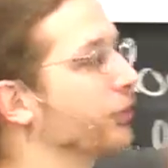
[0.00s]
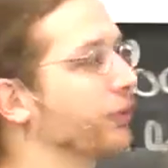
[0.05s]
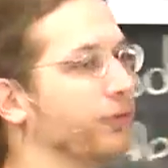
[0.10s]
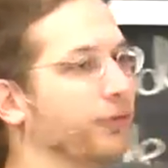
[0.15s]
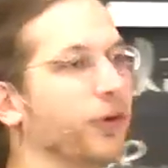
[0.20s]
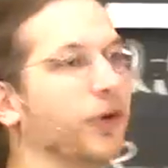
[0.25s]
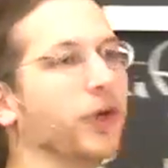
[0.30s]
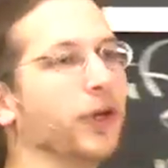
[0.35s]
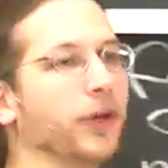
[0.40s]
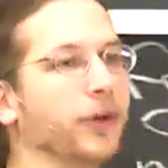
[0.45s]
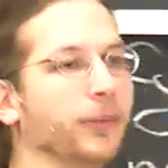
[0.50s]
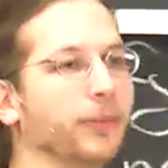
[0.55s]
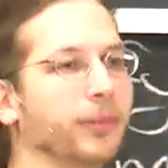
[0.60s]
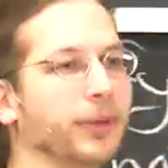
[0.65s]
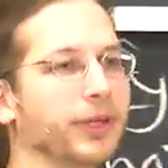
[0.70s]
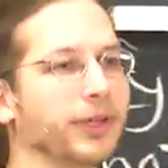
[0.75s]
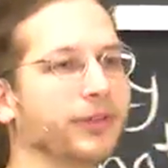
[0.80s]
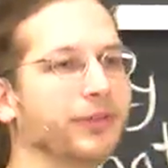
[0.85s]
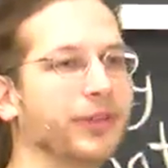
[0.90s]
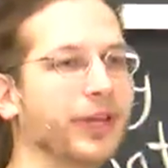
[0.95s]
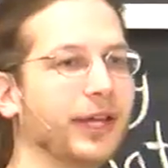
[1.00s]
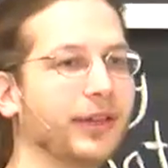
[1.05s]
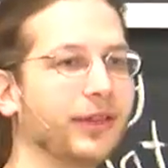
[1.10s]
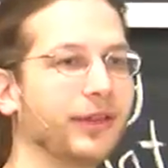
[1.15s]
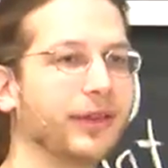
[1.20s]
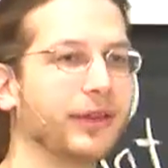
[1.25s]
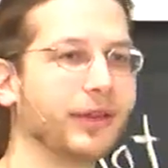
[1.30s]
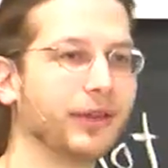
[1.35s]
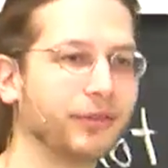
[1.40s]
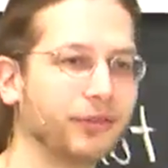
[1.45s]
are full because
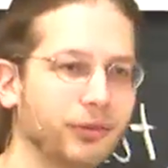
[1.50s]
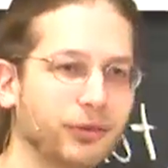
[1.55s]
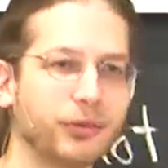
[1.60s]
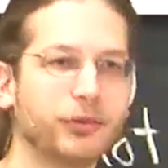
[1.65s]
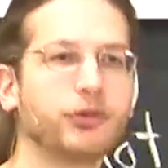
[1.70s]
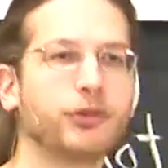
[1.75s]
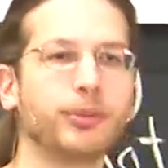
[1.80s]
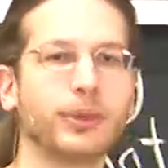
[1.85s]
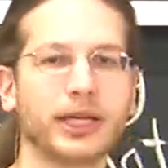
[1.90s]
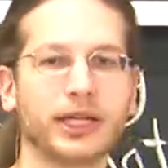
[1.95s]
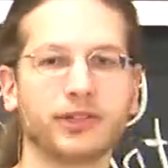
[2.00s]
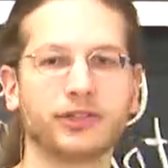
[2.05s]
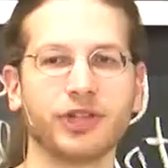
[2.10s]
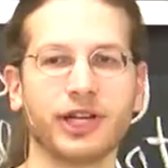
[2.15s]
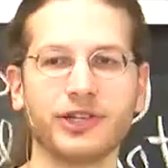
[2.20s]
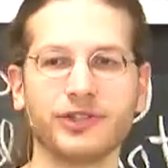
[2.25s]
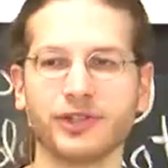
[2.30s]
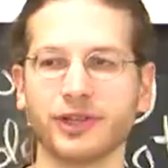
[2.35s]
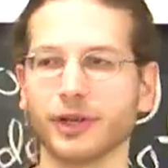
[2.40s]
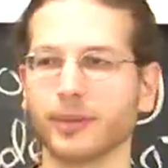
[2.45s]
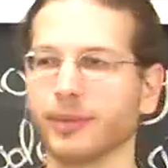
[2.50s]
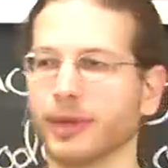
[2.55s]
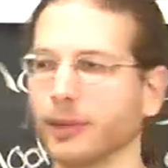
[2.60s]
then as soon as you make a change in them,